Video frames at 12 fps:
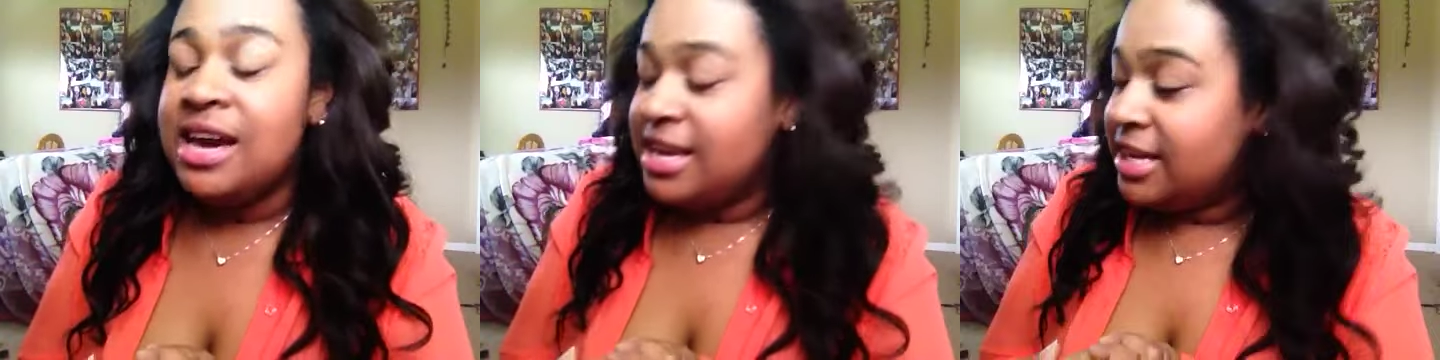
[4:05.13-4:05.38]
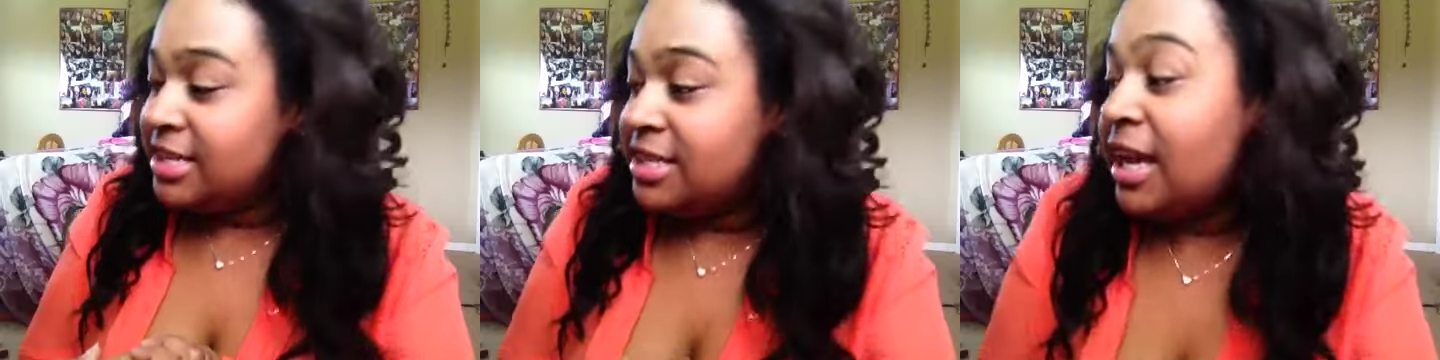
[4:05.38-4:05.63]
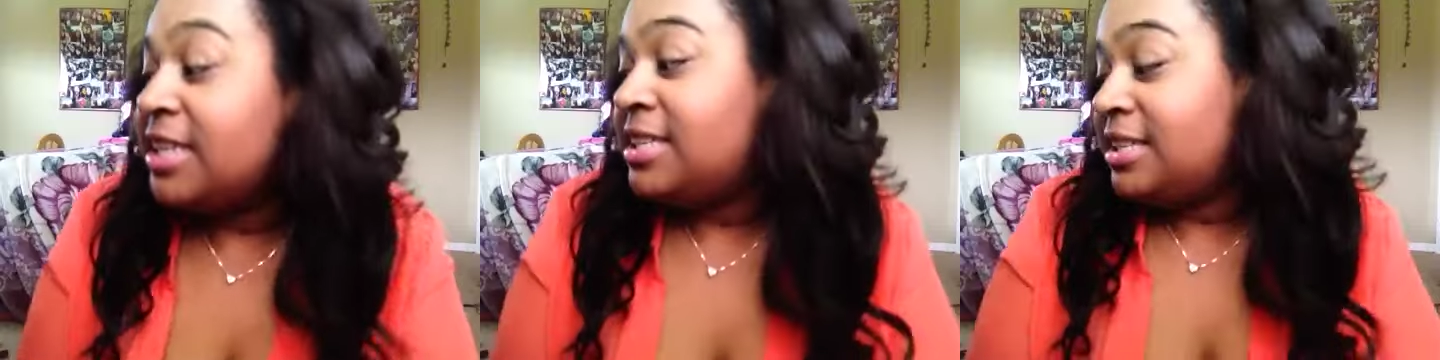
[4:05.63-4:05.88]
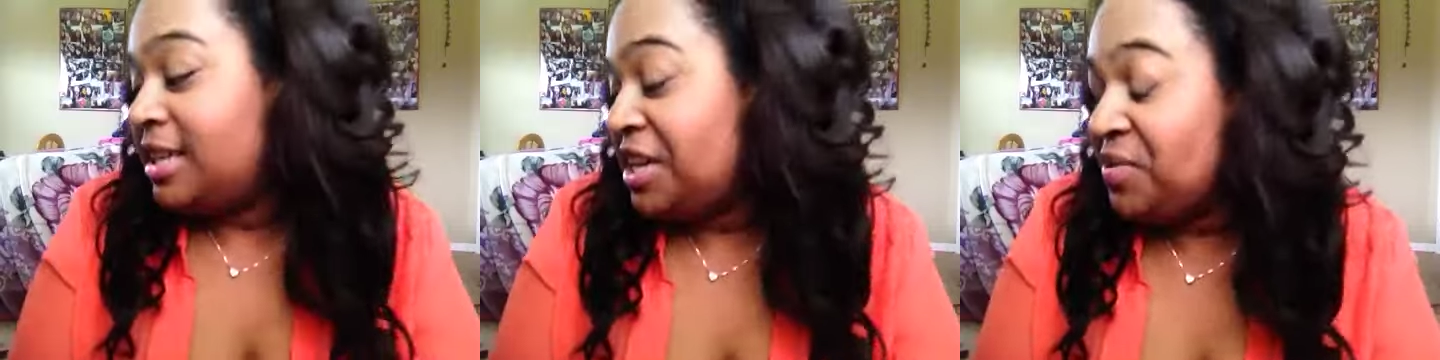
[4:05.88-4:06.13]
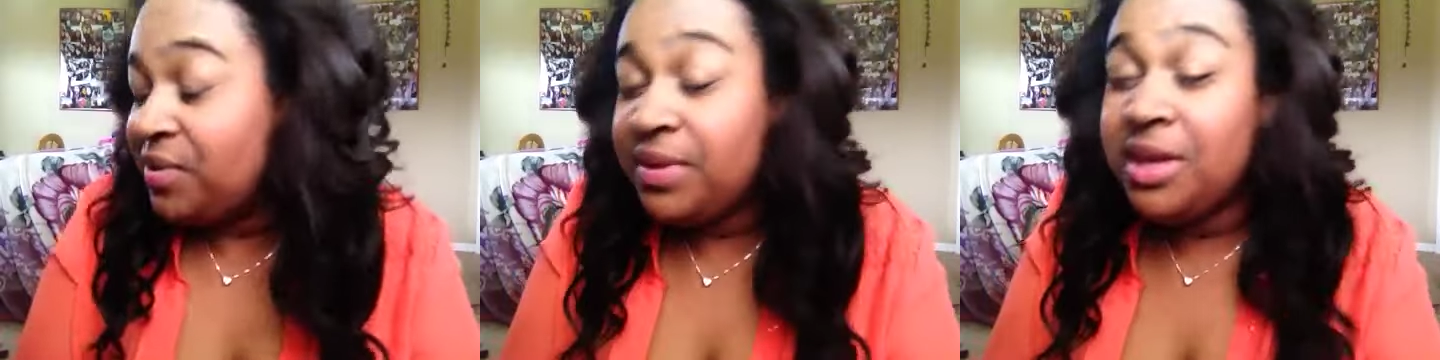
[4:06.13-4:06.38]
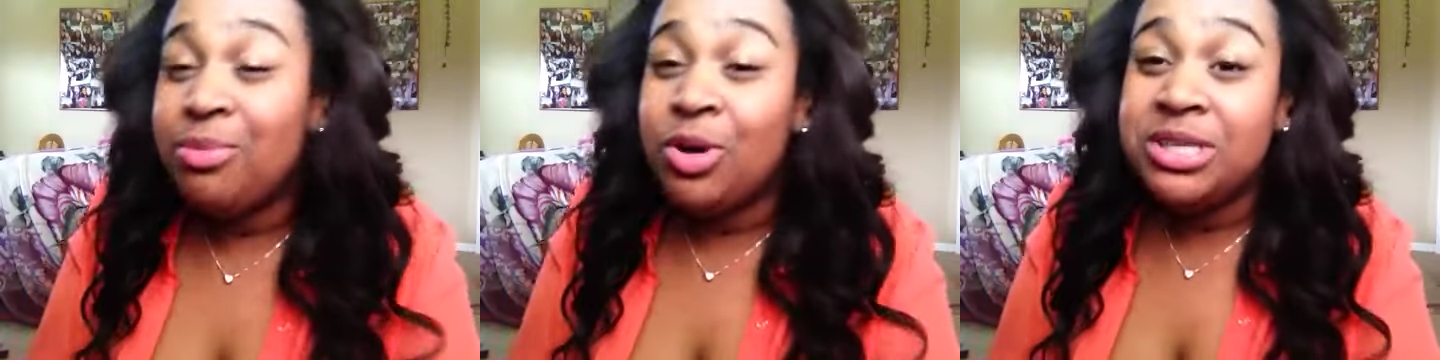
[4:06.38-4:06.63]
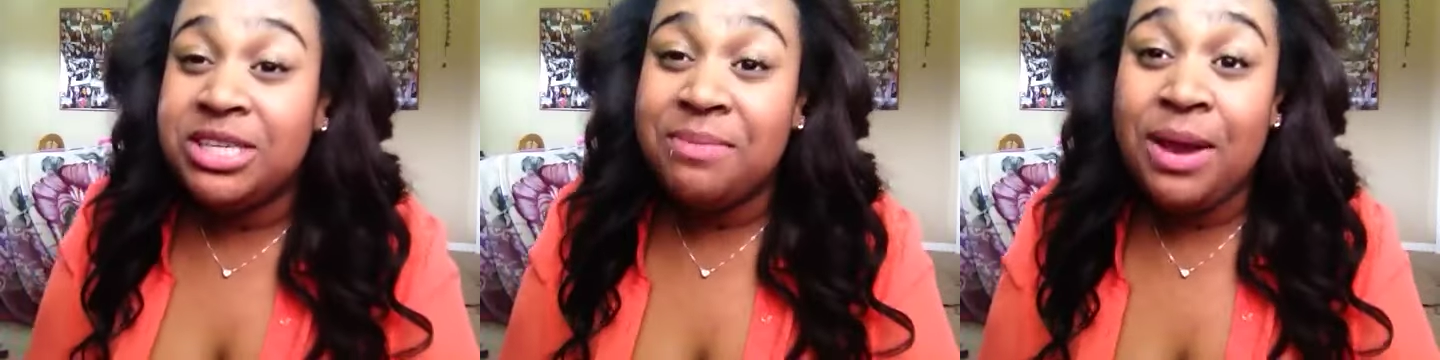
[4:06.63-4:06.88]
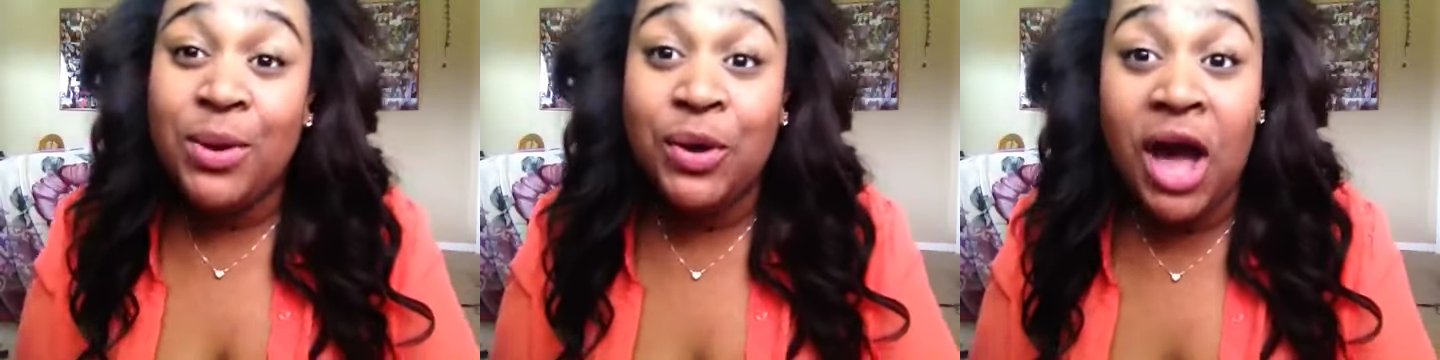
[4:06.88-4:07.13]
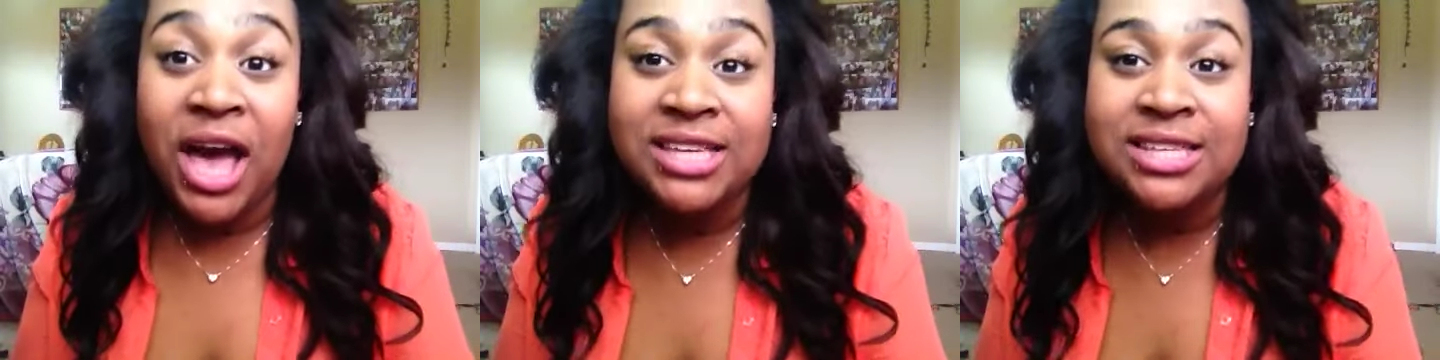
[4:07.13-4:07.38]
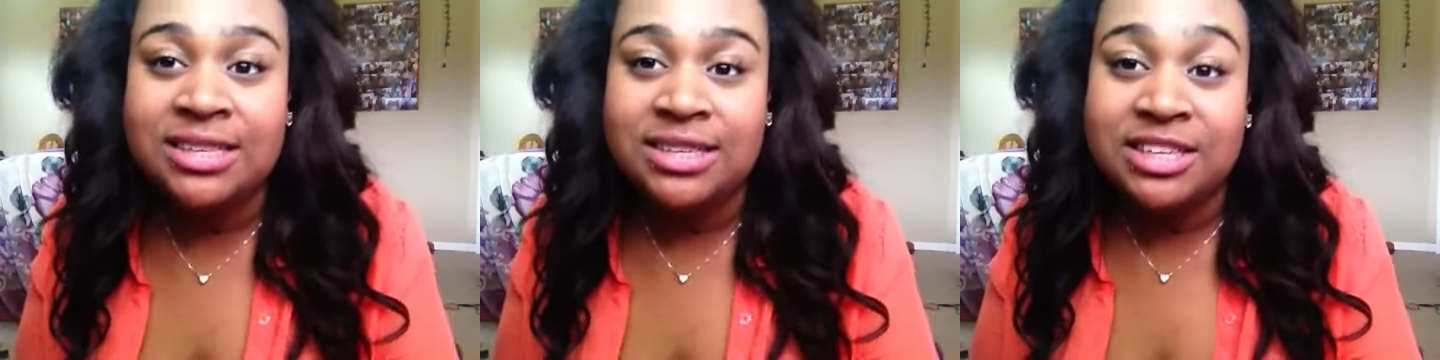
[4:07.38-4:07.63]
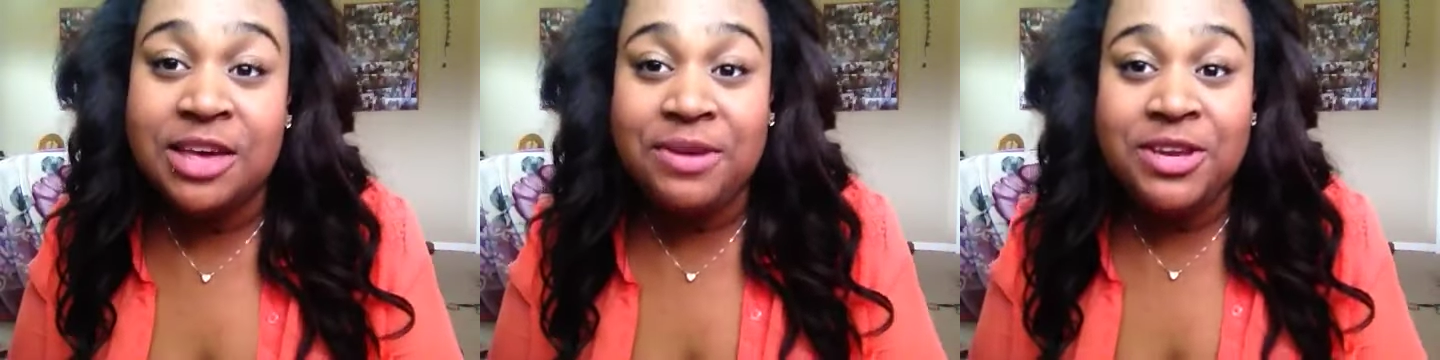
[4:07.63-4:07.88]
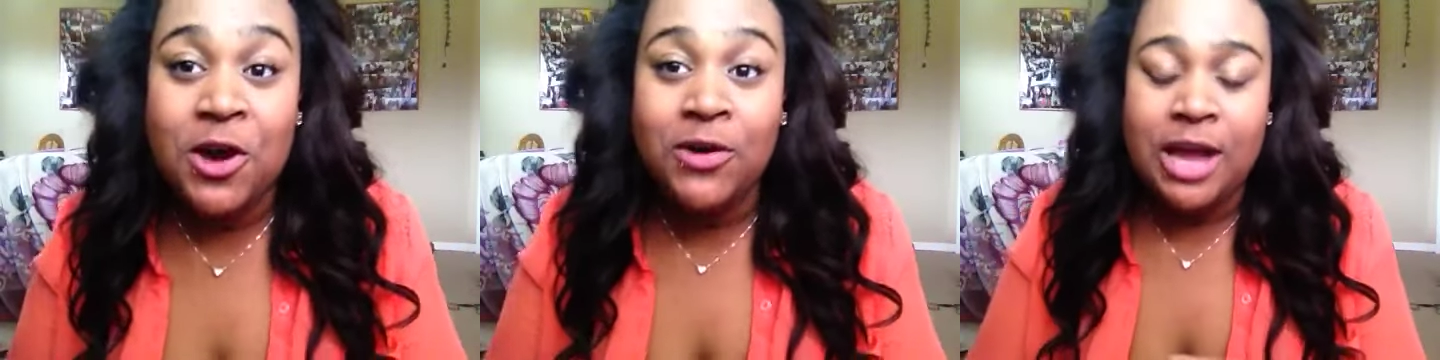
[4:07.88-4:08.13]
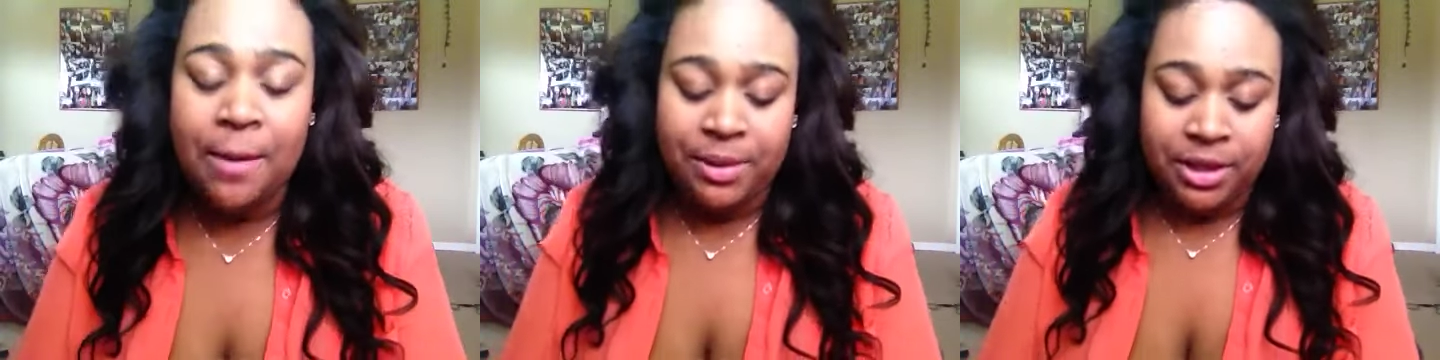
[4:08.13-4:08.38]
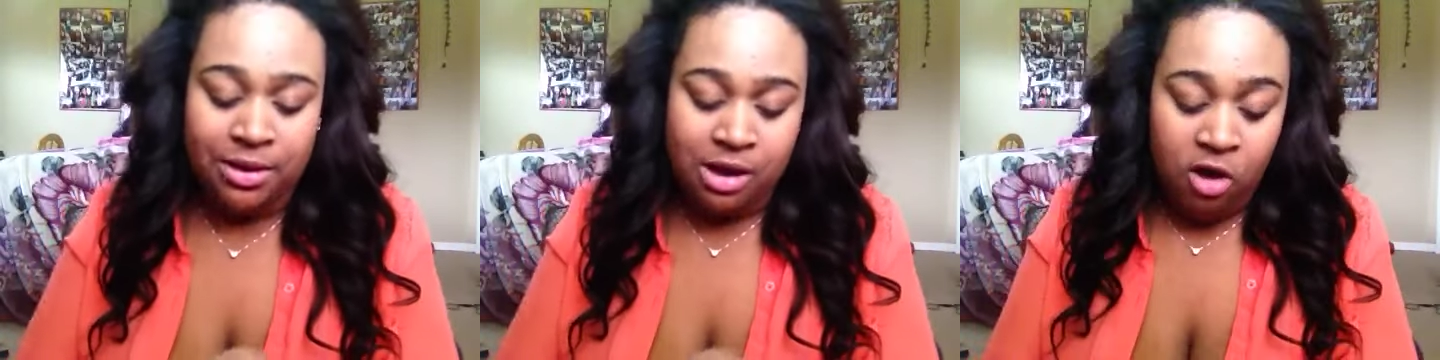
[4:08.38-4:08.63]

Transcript: Disgusting. If you have any more TMI requests, just let me know down below.